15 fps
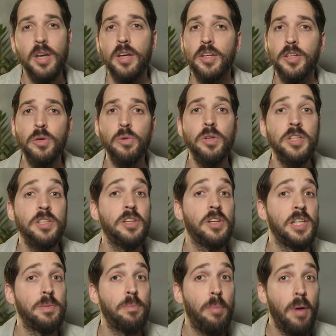you need
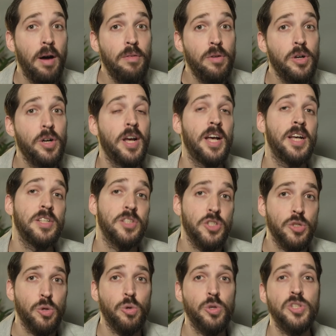great power and
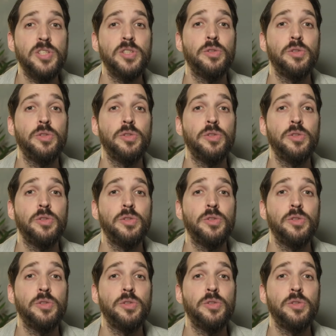source